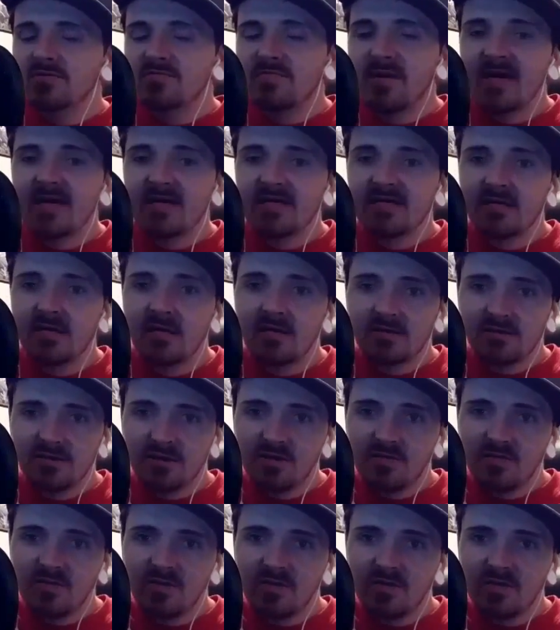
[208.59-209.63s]
back in
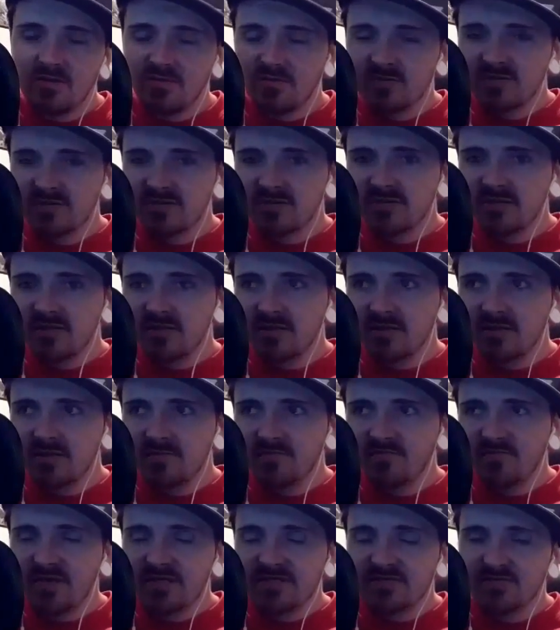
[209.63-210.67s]
October. It was
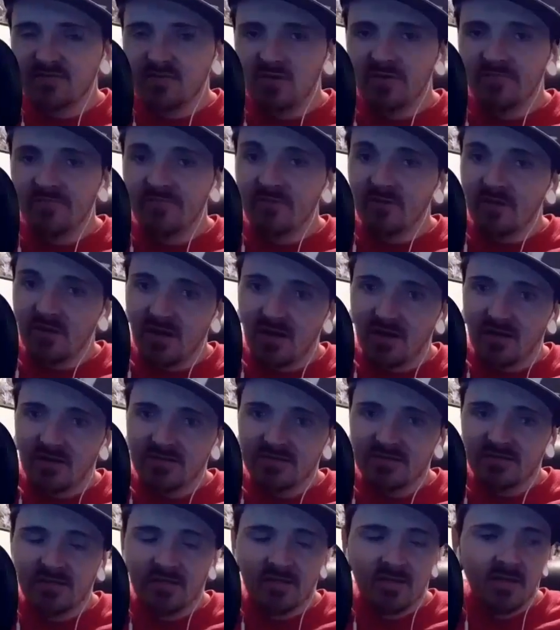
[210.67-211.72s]
the Festival of the
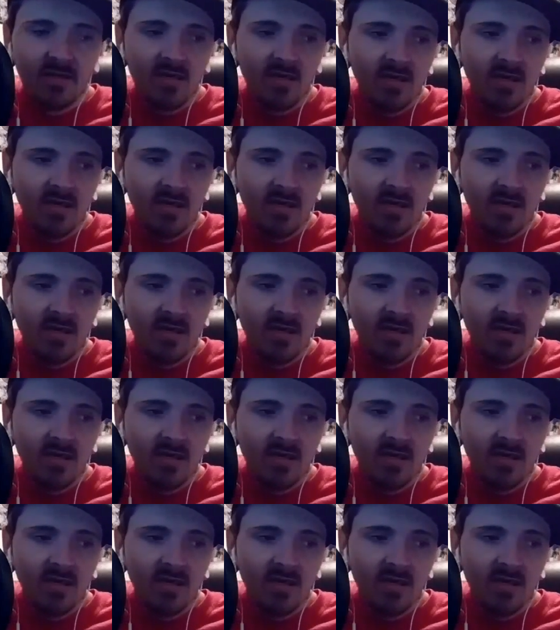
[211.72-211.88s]
Lost,